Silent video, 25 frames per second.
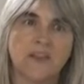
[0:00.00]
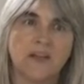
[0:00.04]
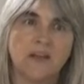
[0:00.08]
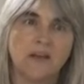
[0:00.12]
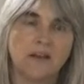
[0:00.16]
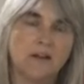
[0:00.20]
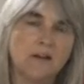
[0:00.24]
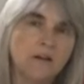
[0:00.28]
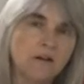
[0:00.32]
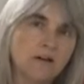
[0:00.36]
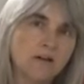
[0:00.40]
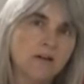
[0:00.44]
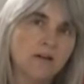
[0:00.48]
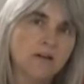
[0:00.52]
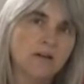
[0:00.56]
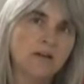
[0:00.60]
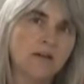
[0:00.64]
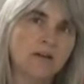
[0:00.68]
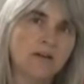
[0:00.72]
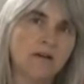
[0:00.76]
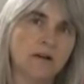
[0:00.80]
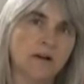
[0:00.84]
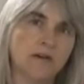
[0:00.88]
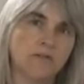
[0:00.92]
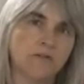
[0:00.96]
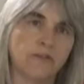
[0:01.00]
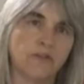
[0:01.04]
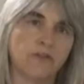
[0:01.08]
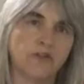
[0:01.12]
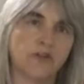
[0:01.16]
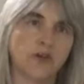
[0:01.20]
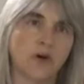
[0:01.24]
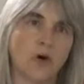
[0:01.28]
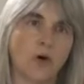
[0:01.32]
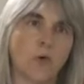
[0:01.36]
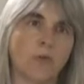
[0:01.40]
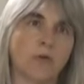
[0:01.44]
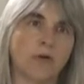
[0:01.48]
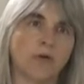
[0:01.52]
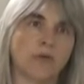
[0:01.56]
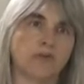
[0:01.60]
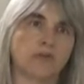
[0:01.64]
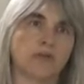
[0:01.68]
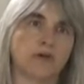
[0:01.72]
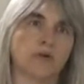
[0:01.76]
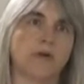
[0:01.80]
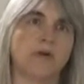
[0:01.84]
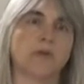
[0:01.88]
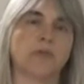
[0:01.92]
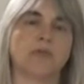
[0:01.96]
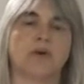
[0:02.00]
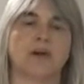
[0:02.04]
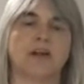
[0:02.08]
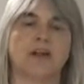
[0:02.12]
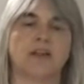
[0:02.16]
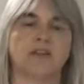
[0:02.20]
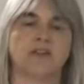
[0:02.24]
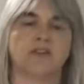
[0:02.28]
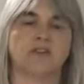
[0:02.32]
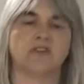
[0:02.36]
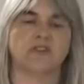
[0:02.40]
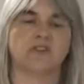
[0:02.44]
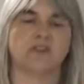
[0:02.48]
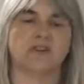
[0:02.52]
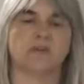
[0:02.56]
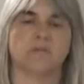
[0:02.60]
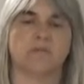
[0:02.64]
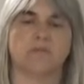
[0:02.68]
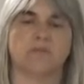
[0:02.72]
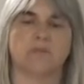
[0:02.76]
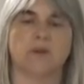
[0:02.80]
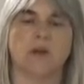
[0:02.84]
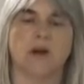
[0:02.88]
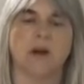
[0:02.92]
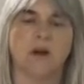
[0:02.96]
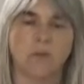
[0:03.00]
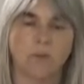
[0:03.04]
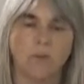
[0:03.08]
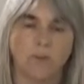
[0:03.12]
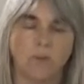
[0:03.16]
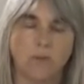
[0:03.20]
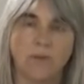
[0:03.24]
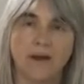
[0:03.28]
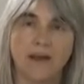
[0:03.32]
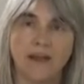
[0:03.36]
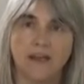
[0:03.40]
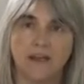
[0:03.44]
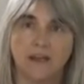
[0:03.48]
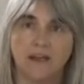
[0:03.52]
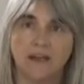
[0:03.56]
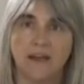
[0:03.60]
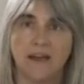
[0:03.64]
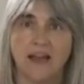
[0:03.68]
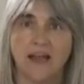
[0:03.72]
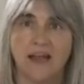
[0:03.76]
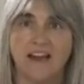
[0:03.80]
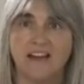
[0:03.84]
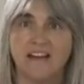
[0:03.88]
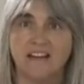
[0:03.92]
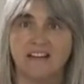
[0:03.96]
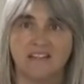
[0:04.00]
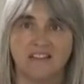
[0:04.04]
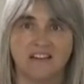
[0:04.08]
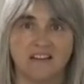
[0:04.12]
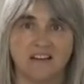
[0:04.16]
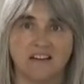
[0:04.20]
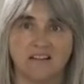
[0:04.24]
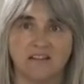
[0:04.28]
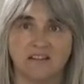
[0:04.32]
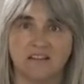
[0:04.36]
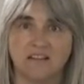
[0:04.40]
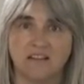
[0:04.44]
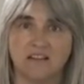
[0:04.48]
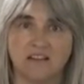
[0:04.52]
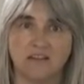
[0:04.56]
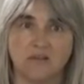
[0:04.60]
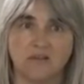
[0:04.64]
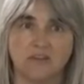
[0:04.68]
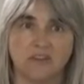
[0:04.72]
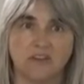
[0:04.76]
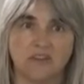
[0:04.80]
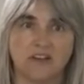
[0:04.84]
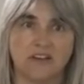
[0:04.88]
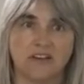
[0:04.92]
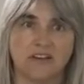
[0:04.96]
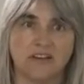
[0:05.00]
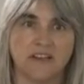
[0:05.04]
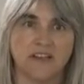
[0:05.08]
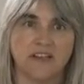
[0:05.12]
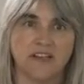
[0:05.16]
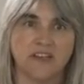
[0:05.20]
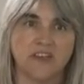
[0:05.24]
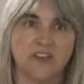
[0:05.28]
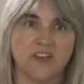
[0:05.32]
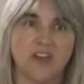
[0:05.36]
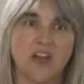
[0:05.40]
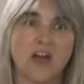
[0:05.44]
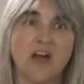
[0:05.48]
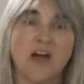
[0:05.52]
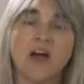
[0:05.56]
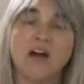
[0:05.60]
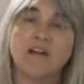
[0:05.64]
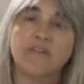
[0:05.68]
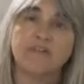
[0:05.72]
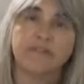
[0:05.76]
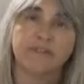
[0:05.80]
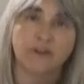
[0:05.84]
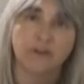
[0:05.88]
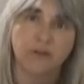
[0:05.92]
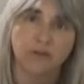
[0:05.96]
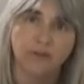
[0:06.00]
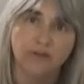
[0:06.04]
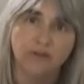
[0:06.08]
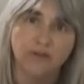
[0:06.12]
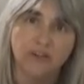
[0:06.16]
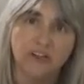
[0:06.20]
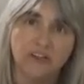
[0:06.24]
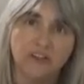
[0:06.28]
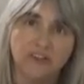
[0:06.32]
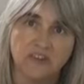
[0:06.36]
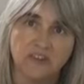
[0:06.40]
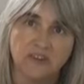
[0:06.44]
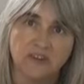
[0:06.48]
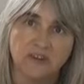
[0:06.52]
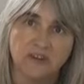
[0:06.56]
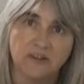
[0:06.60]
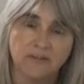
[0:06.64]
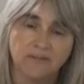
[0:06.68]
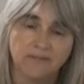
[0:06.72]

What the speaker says: None of the top sewing brands make anything that looks like this, for good reason.